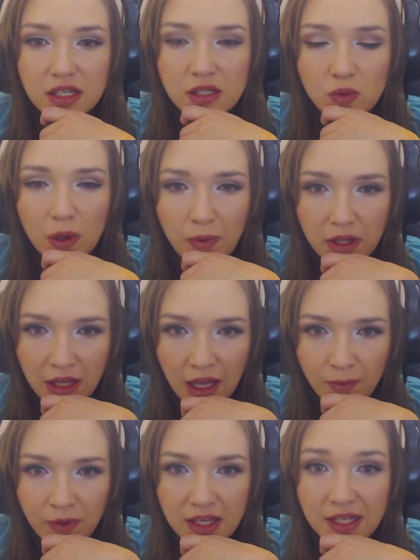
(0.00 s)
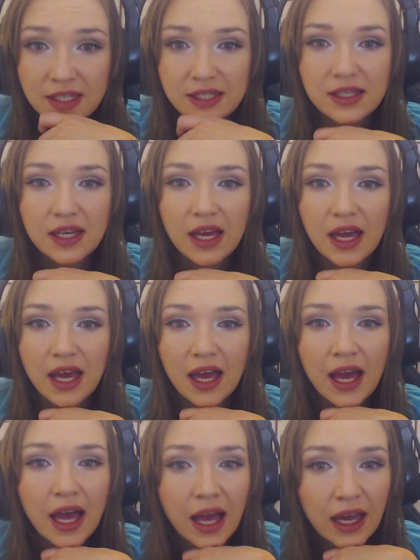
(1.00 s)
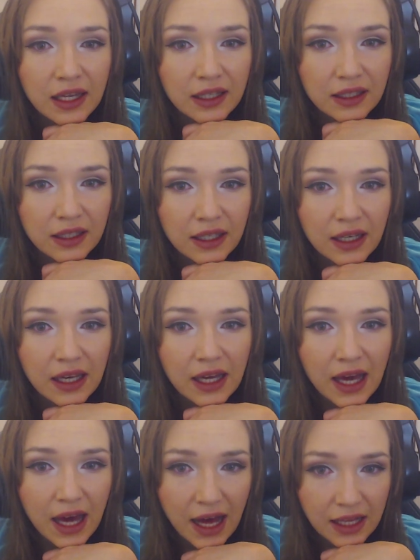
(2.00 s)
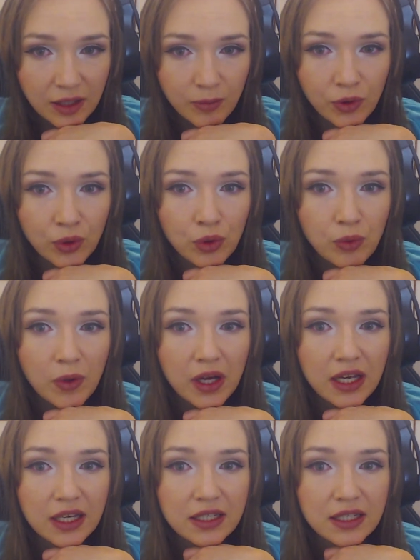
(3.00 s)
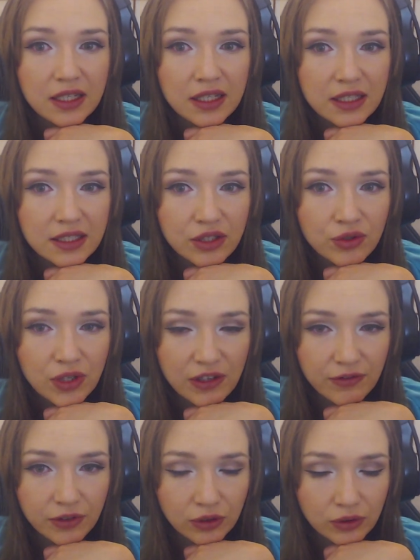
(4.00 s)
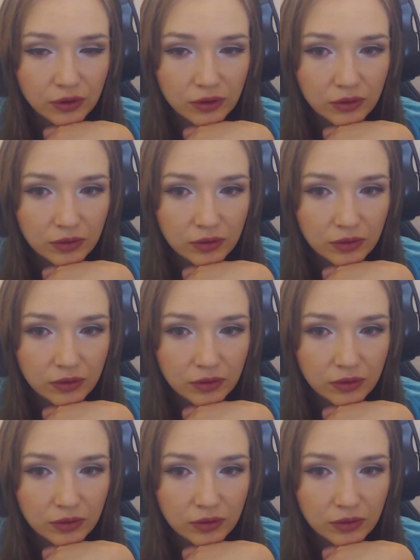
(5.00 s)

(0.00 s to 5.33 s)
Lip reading: this weapon name is Calibrum the Refill.